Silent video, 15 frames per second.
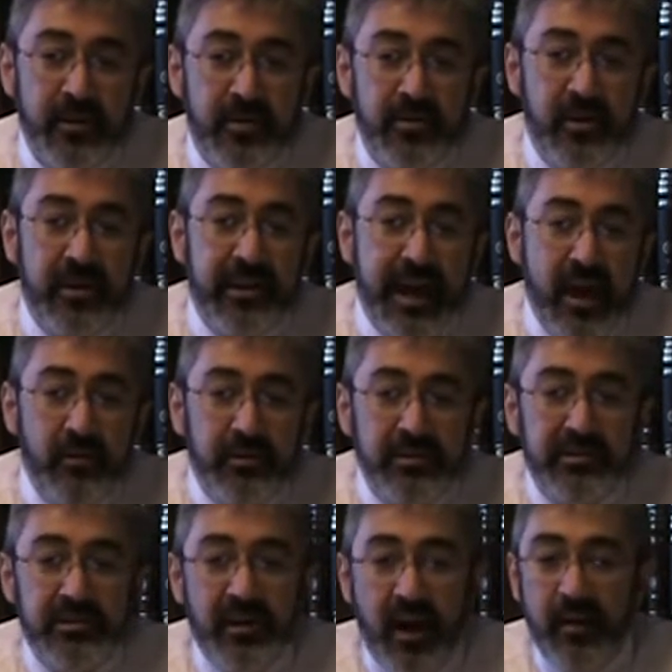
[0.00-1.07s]
There are
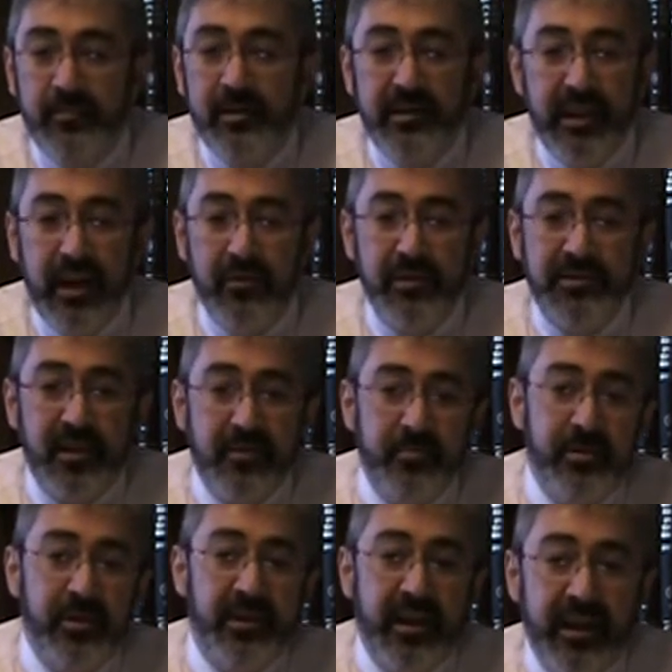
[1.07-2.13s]
countless commentaries on
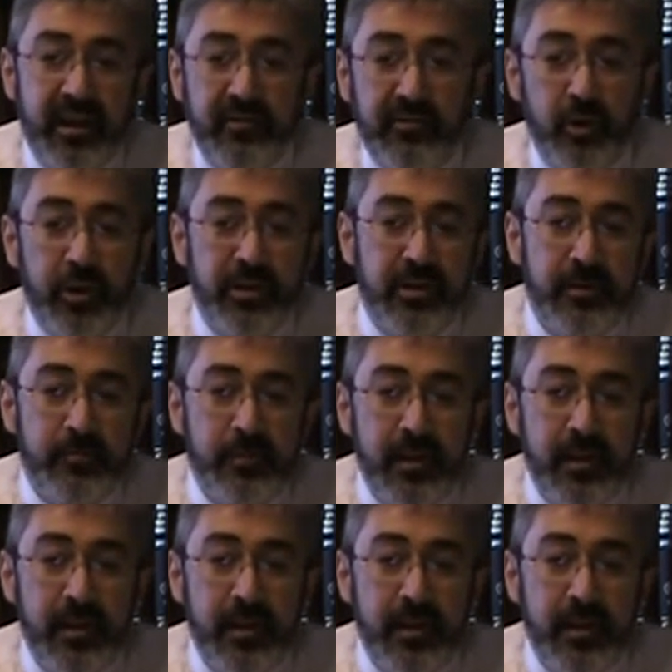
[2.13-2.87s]
Pirke Avoth